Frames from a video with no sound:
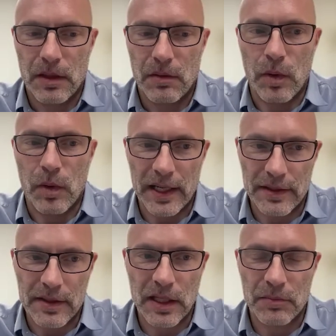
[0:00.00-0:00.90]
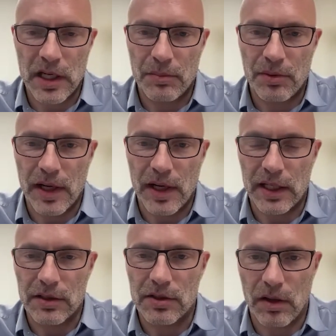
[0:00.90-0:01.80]
while at the same time
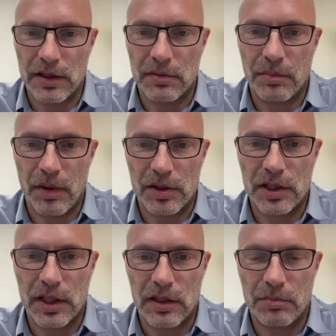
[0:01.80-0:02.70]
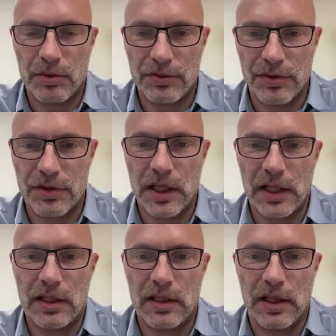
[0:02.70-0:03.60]
providing a solid blockchain proof of
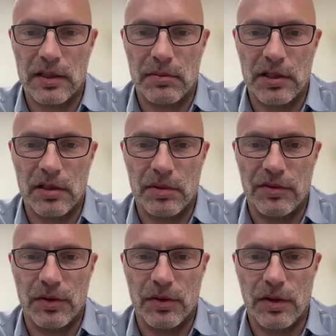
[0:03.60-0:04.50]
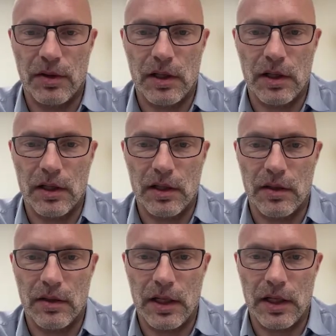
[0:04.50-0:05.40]
stake, as I mentioned before,
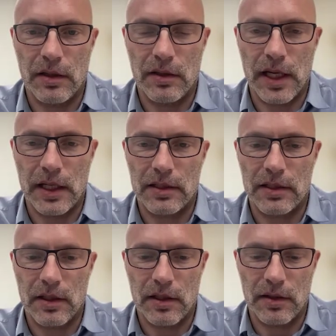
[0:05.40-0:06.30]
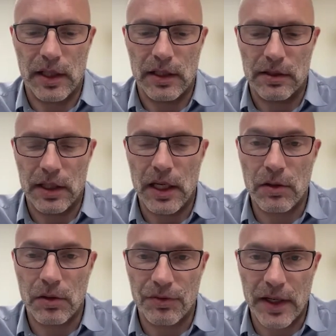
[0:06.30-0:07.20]
that is
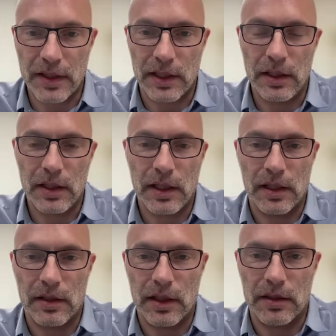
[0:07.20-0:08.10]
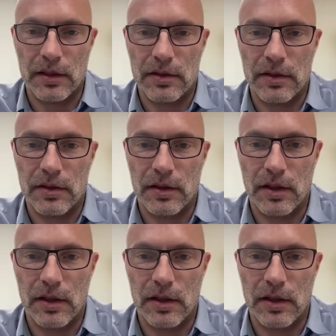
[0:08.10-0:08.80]
eco-friendly and doesn't